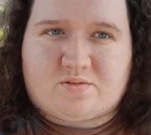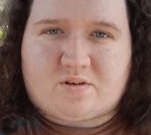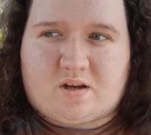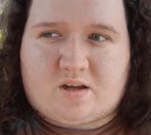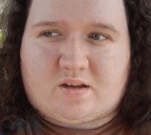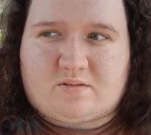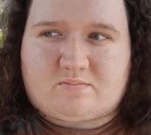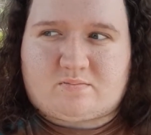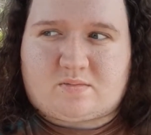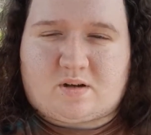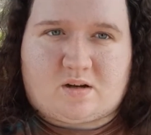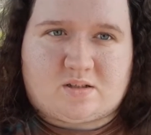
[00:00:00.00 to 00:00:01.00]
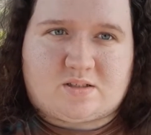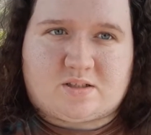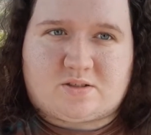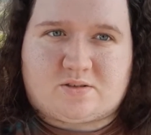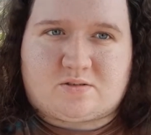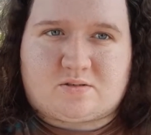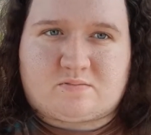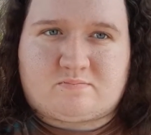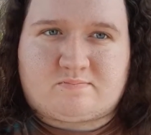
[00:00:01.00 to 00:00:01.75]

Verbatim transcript: for like non-essential,